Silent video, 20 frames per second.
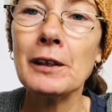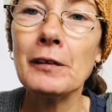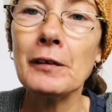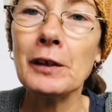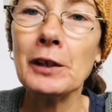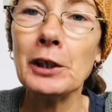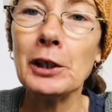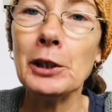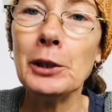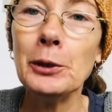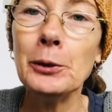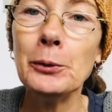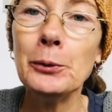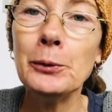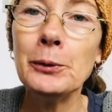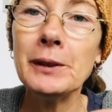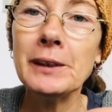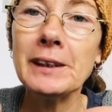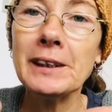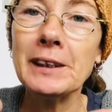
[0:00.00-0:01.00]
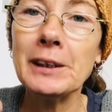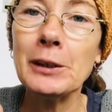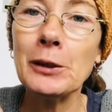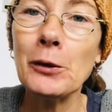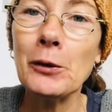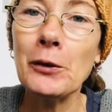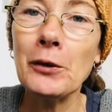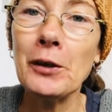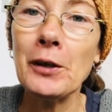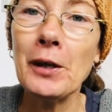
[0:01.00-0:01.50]
that you did
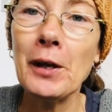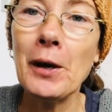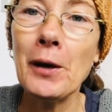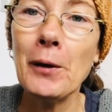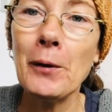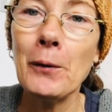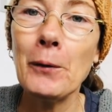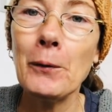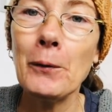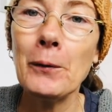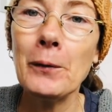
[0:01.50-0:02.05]
not know,